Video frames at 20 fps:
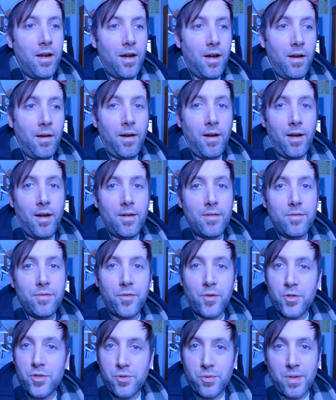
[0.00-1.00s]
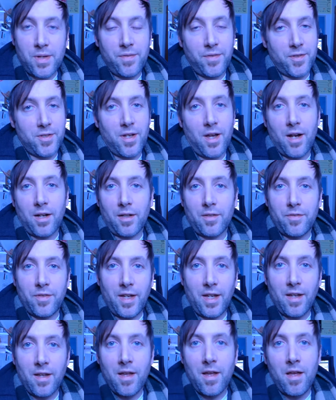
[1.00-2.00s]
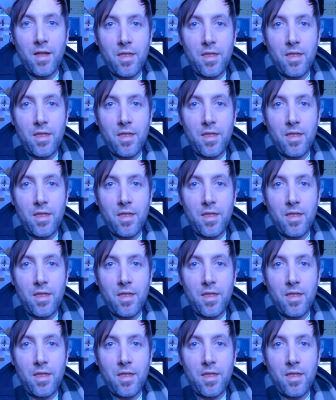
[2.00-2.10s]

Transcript: for street photography.